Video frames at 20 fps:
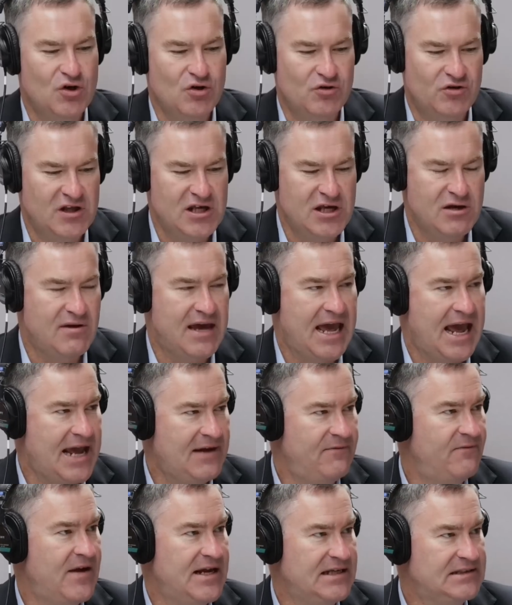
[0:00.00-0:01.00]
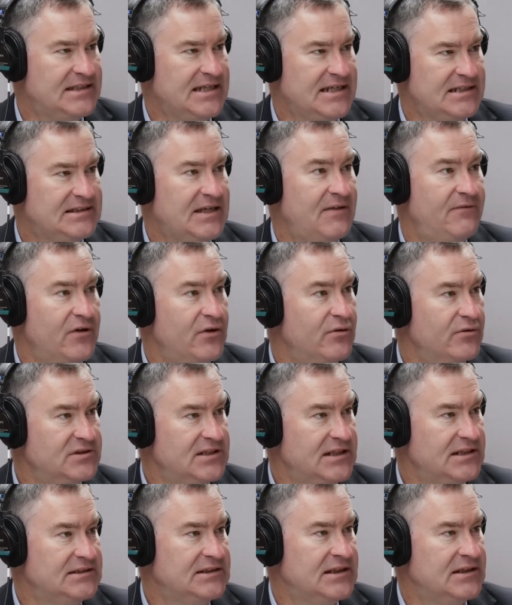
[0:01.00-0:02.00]
could the UK face these
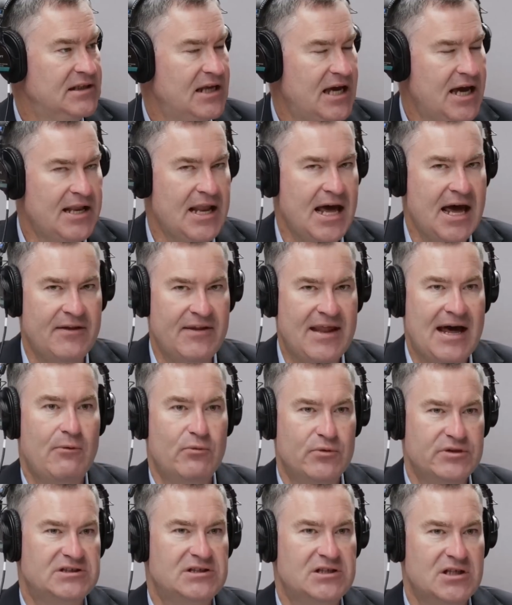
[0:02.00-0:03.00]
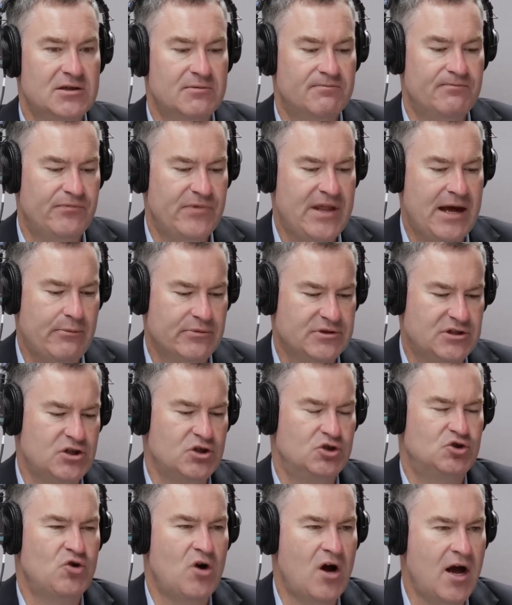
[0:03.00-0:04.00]
difficulties, and that was
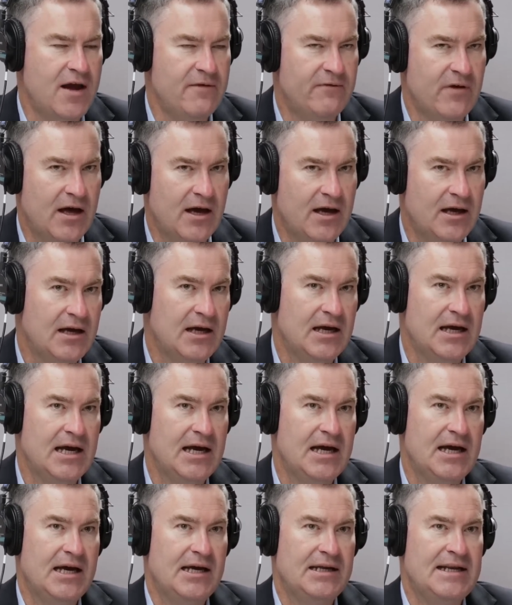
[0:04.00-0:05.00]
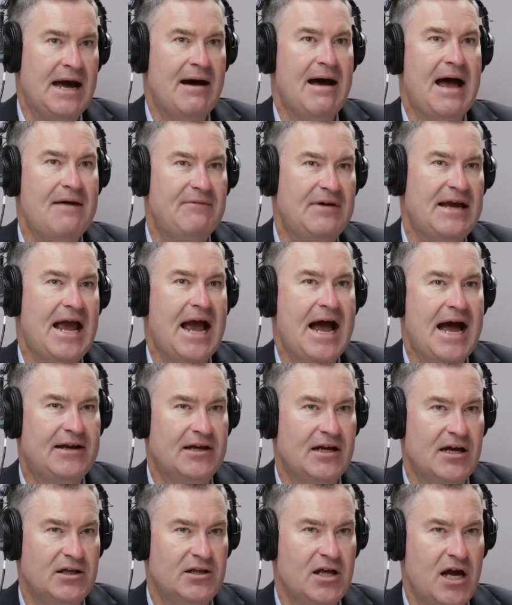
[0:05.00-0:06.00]
the driver. Now, having had
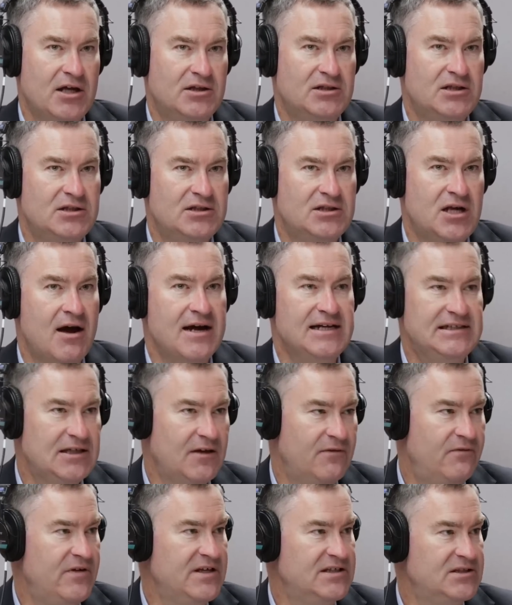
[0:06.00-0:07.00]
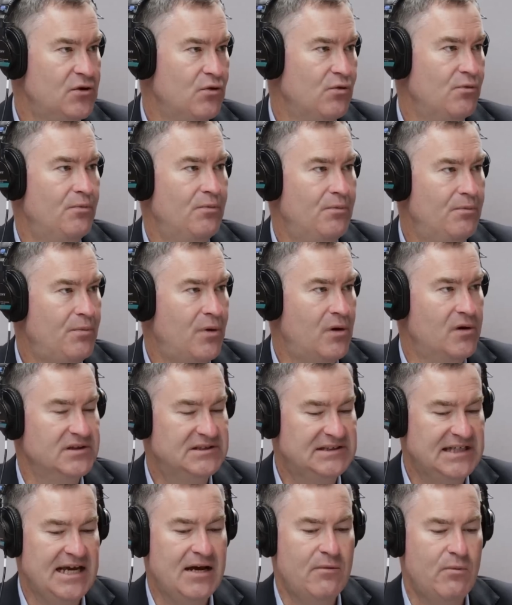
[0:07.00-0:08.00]
a tighter fiscal
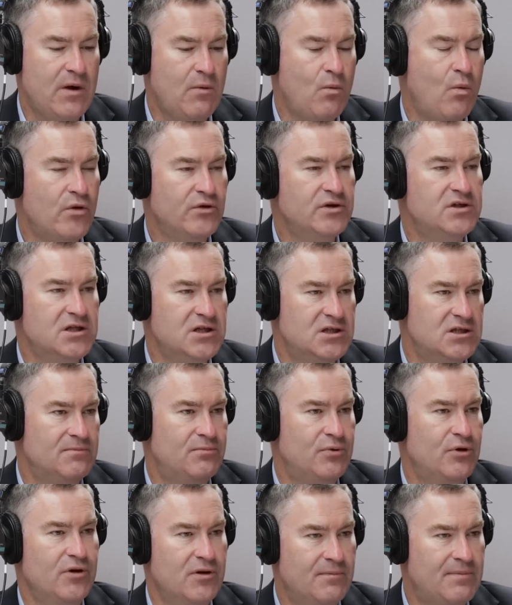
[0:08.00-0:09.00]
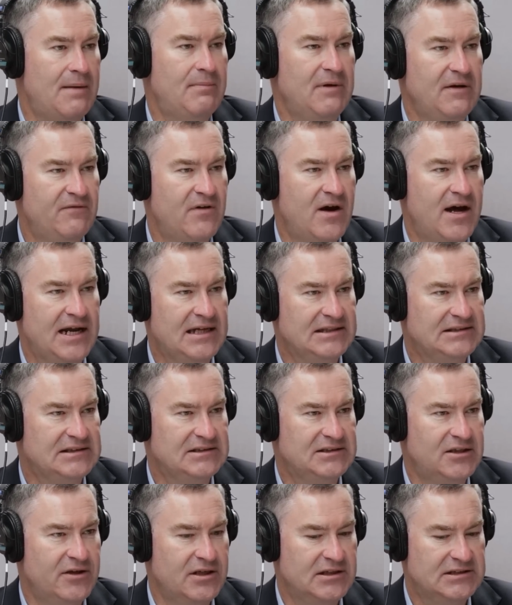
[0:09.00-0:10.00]
policy, and we wanted to put the public
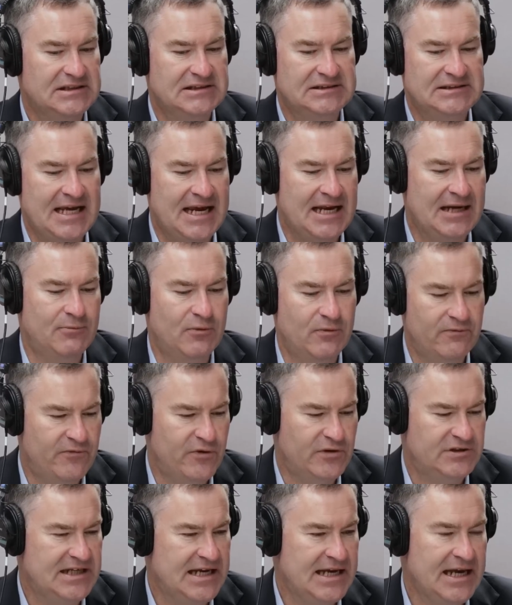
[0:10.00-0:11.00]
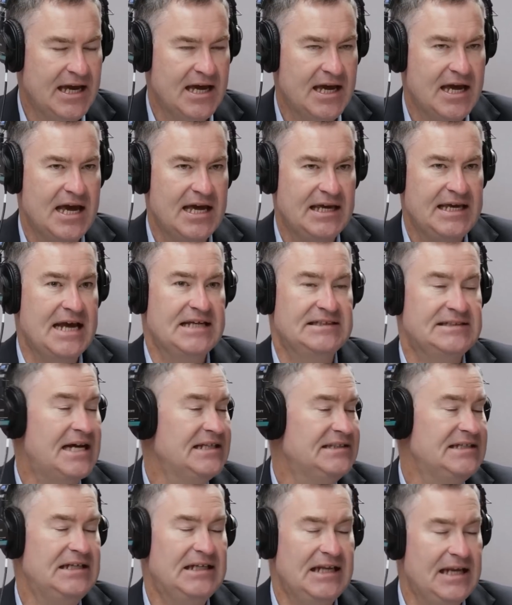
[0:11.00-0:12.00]
finances on a sustainable footing, yes,
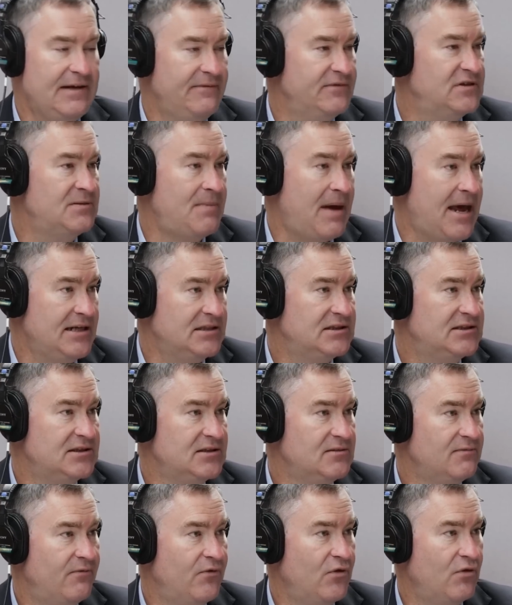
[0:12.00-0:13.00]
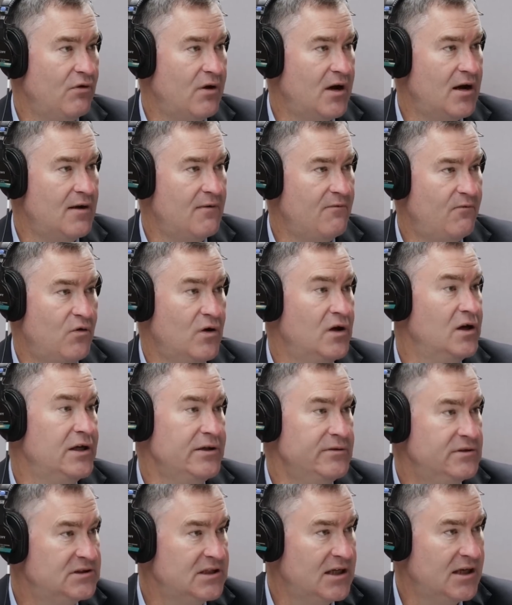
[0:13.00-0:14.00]
that did leave space for a
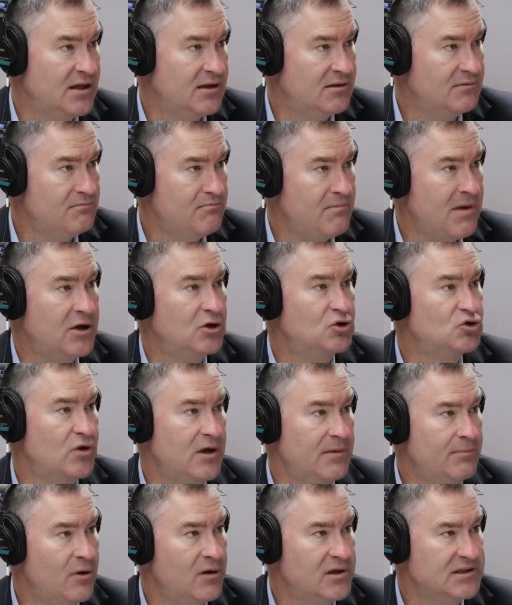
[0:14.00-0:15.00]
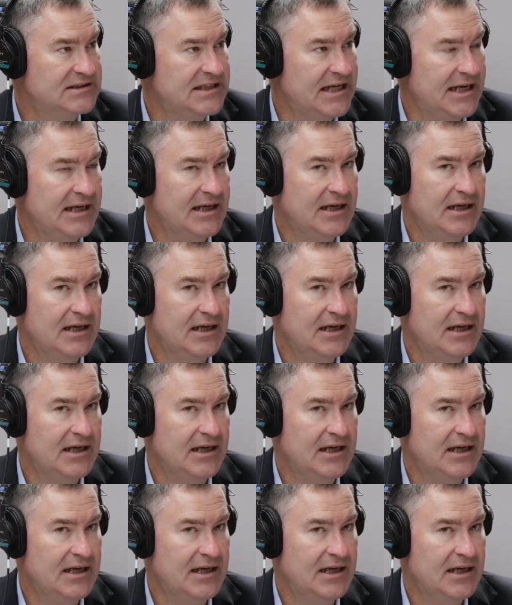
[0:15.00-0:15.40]
looser monetary policy.